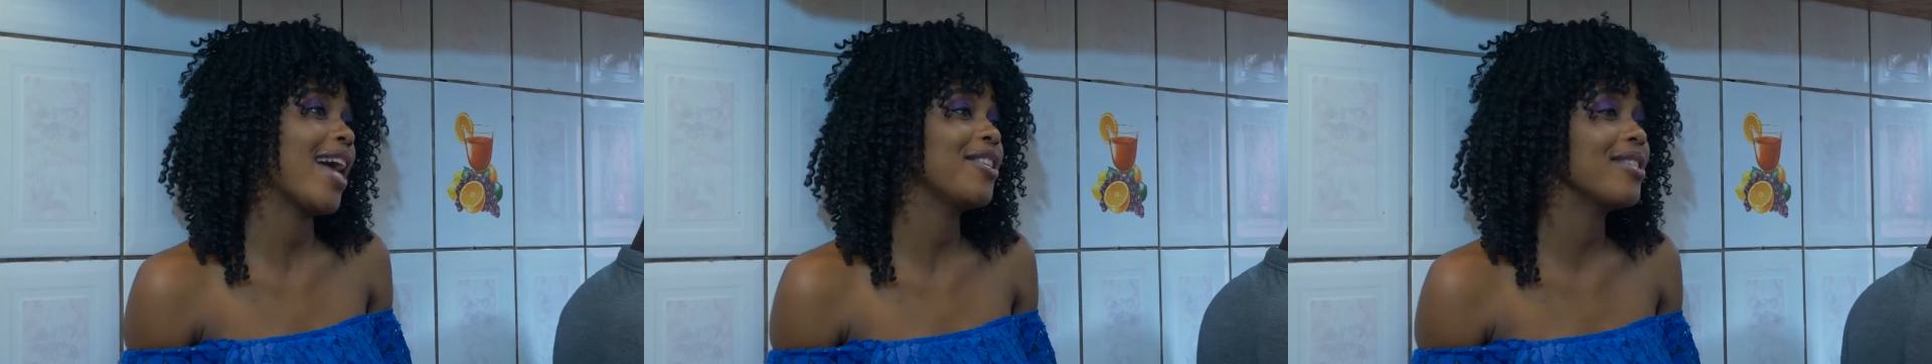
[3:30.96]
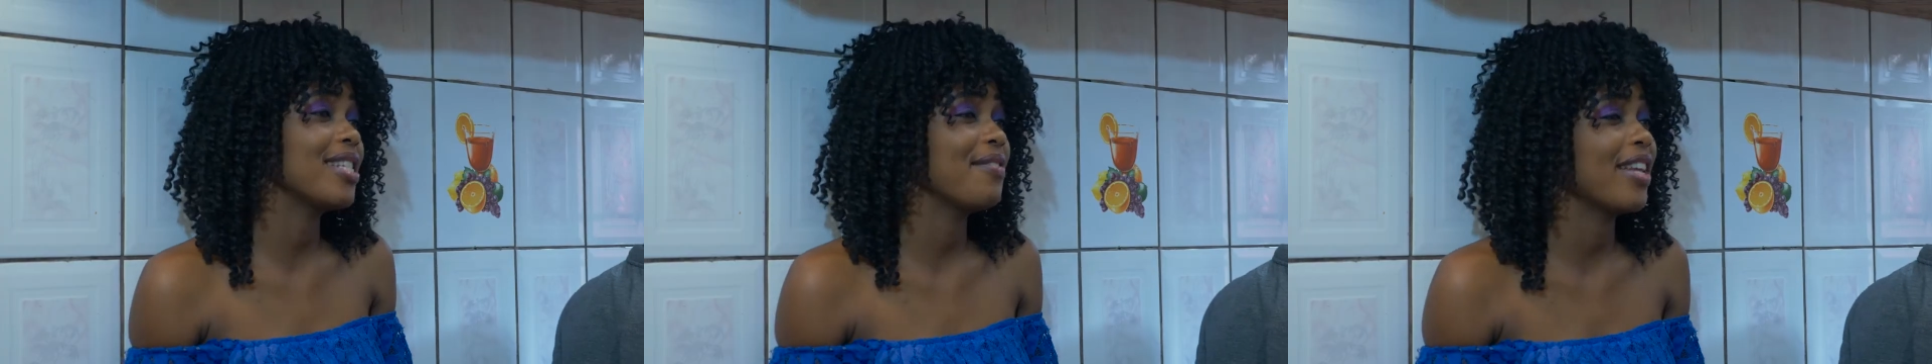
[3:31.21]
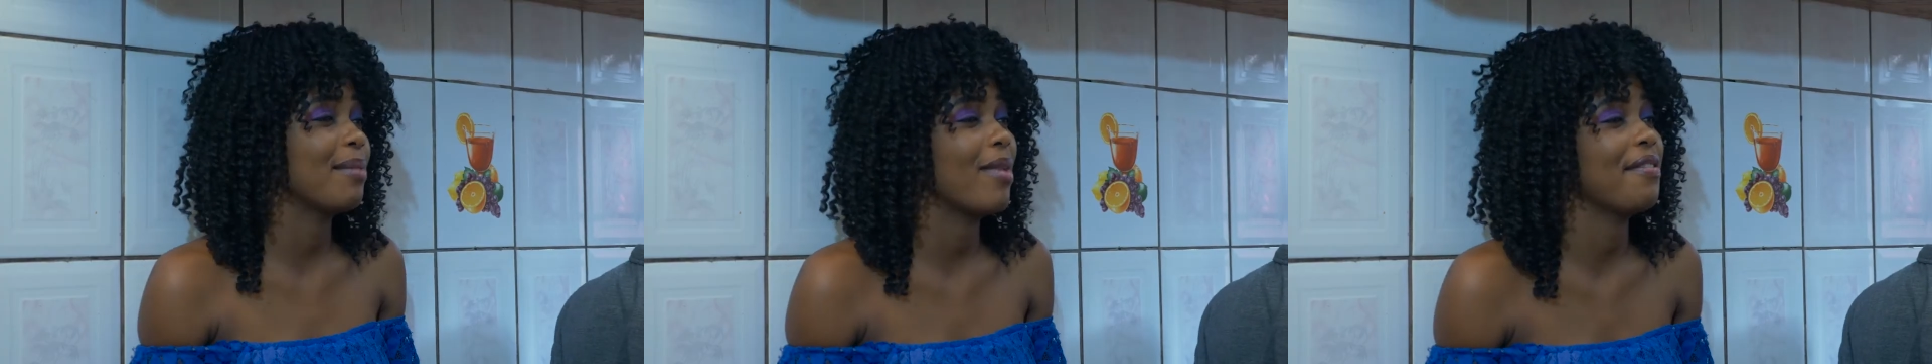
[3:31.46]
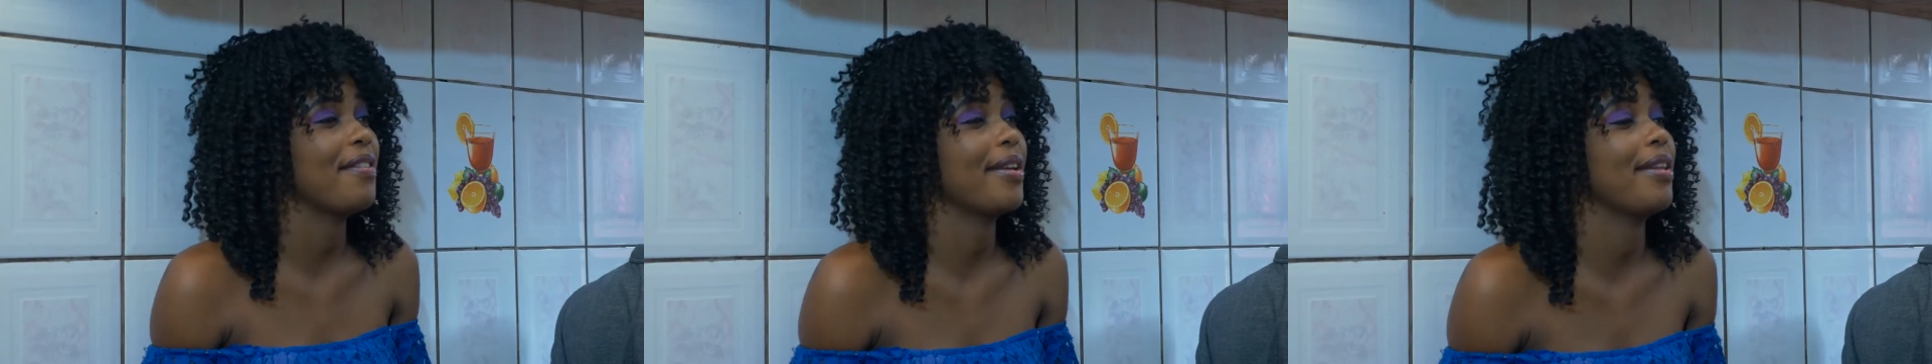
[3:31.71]
I just defended
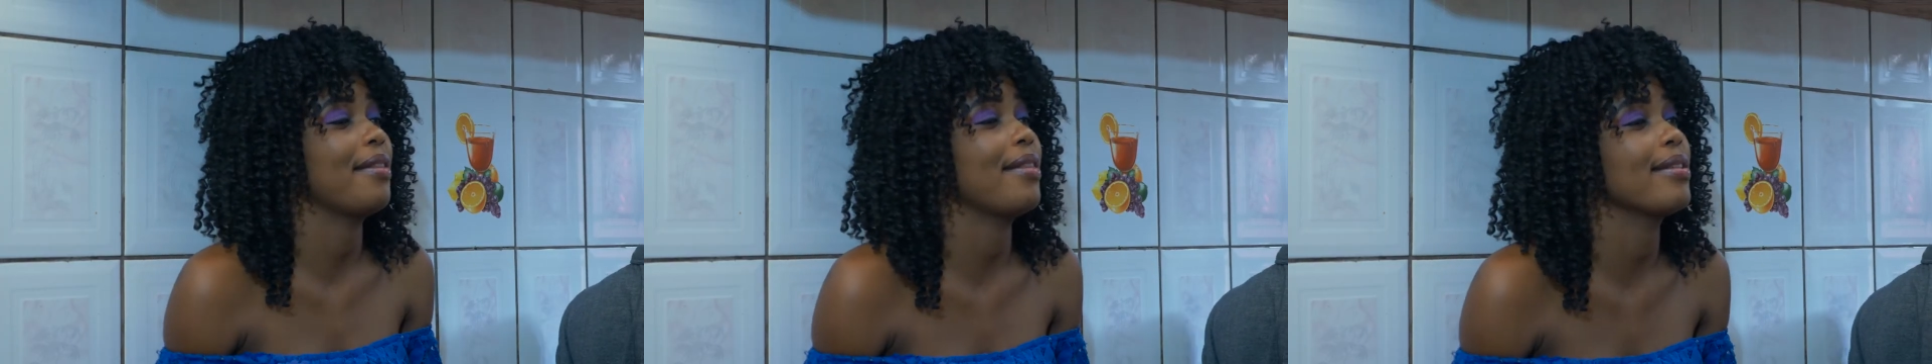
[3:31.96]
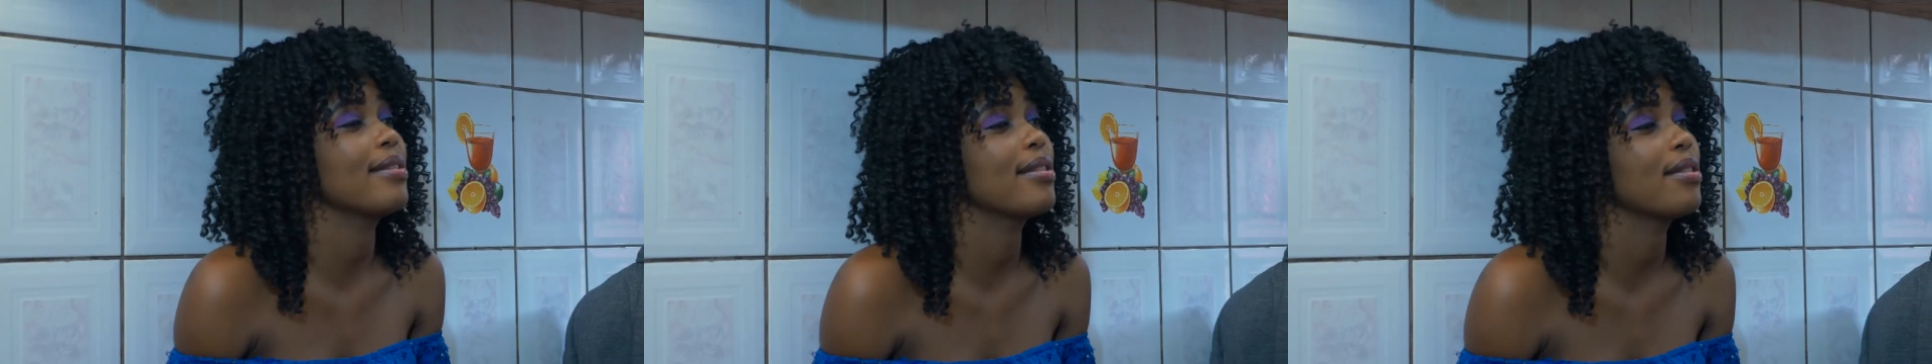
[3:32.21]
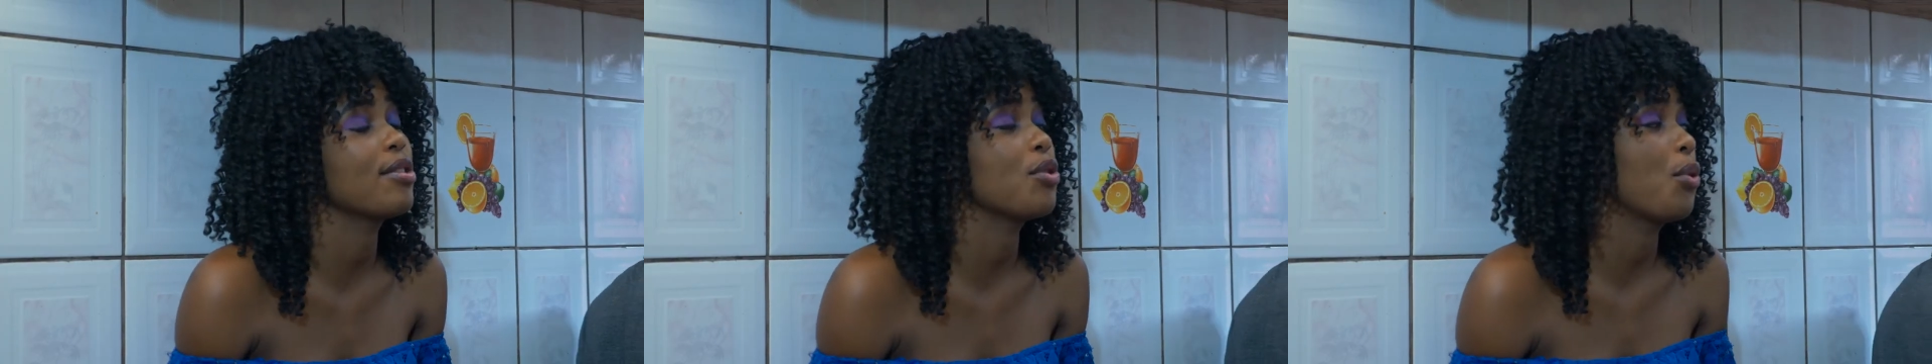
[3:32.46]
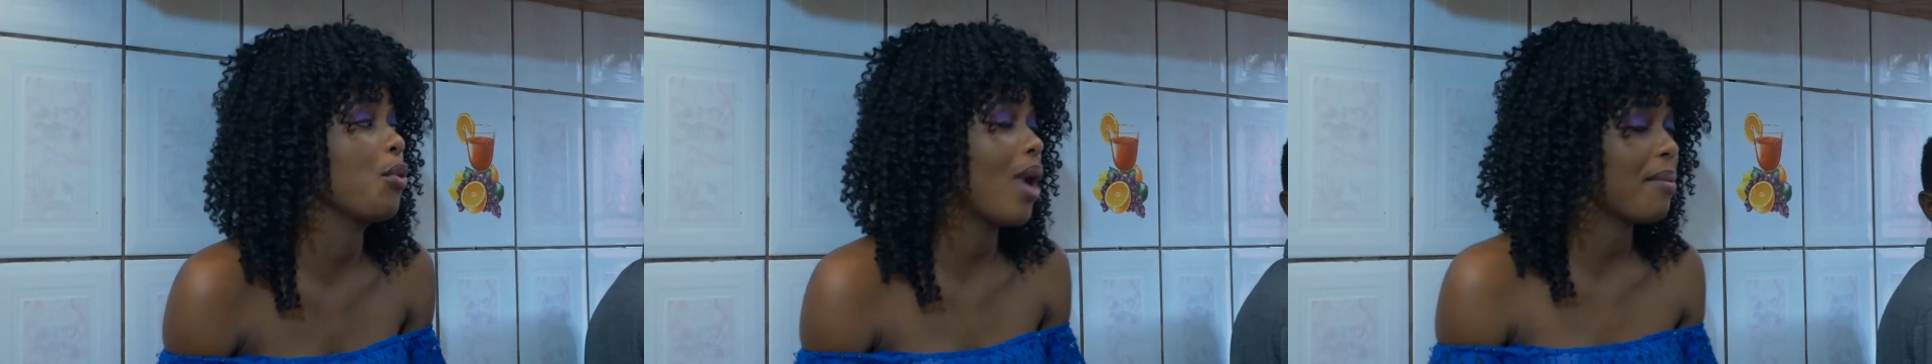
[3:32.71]
my final faces,
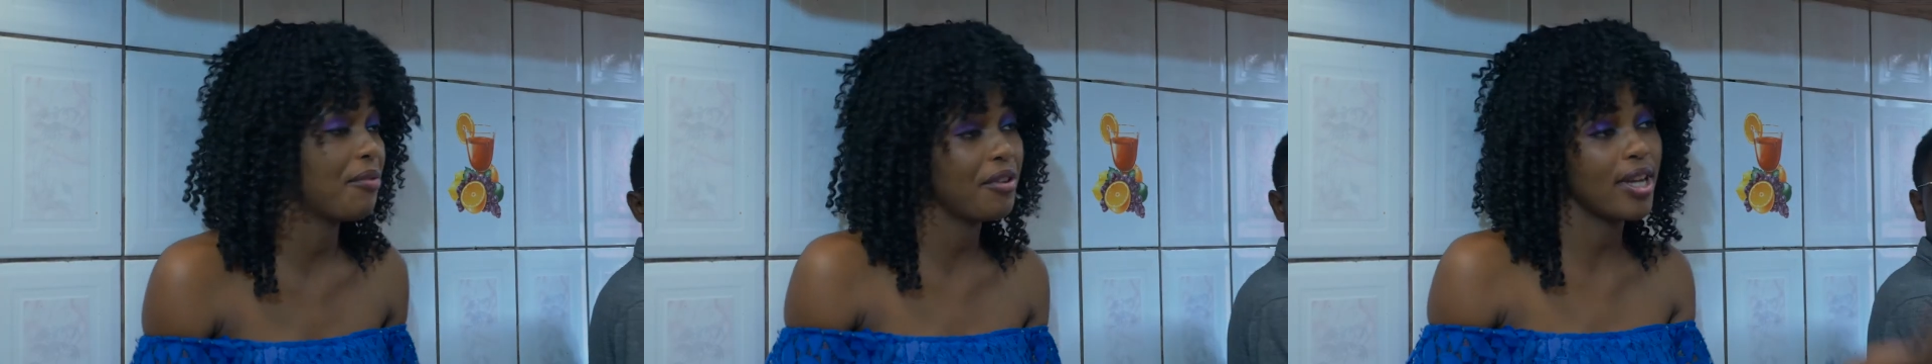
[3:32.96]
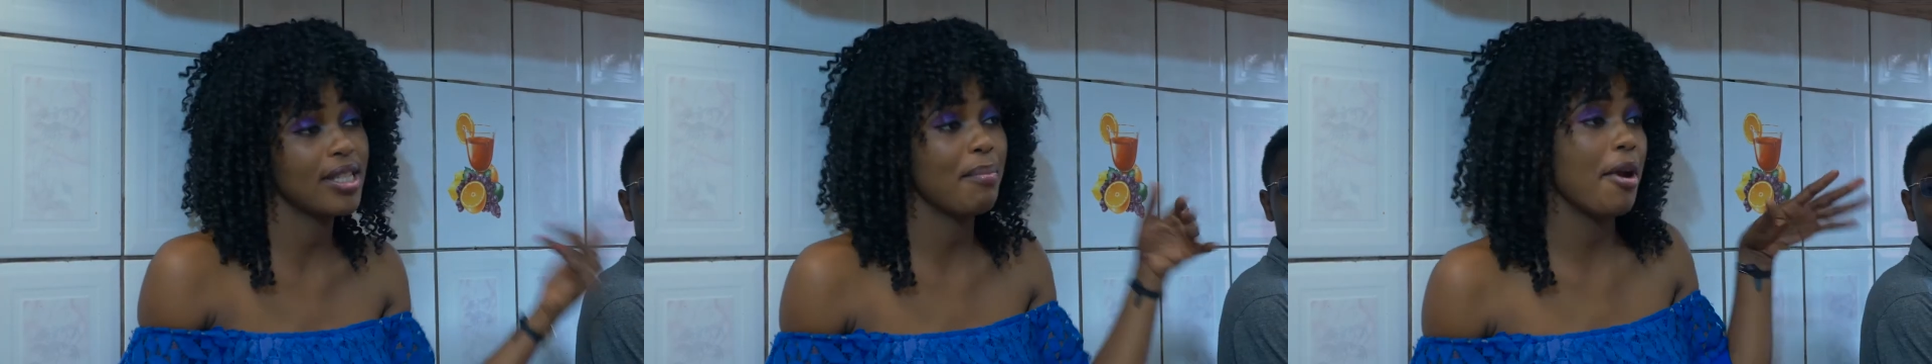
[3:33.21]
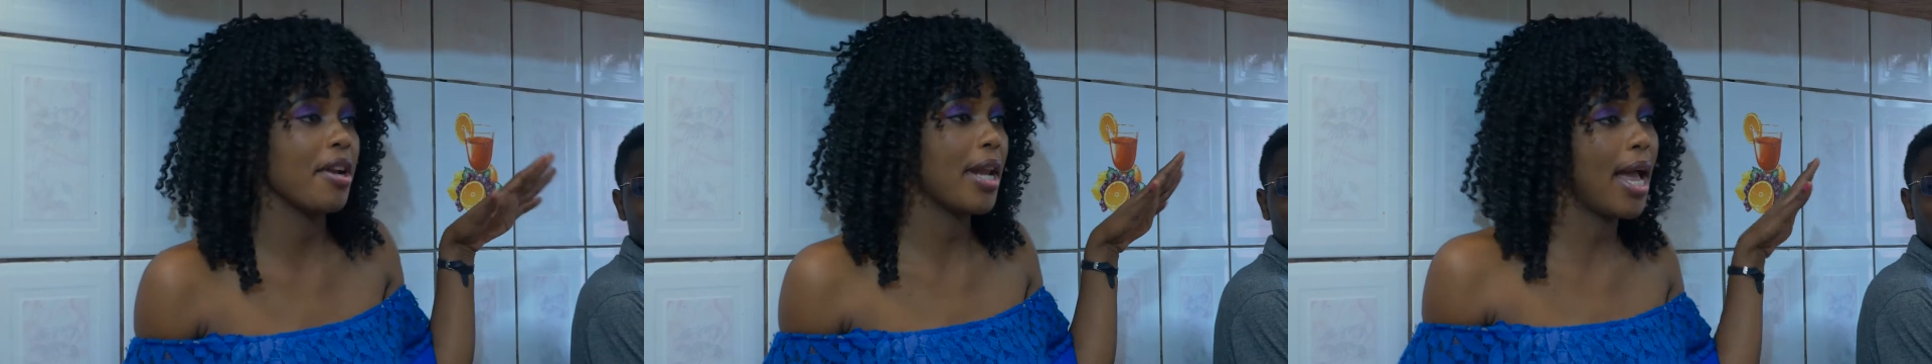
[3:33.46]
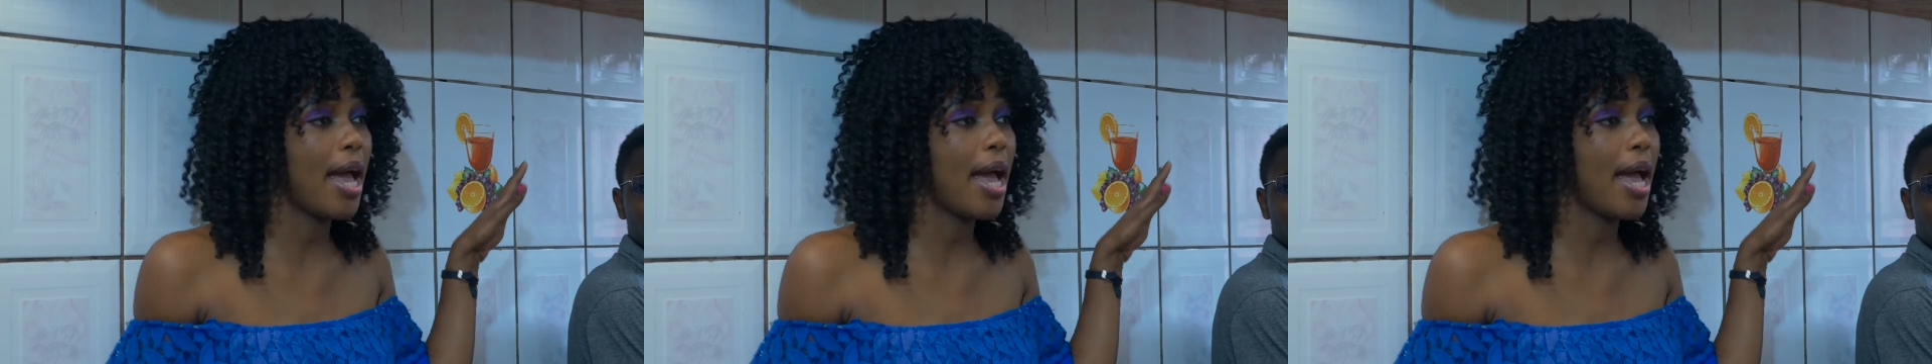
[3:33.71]
so I'm free as a bird